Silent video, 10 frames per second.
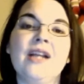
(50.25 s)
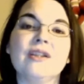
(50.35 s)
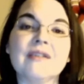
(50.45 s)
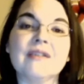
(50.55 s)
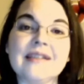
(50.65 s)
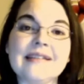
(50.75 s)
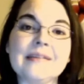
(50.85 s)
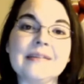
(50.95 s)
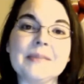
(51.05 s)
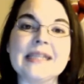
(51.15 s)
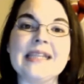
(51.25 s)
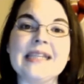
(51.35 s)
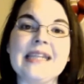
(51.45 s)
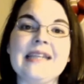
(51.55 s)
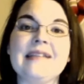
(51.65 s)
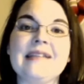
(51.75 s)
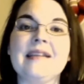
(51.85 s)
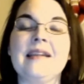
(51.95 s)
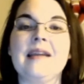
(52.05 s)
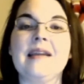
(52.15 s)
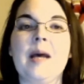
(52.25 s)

learning disabilities and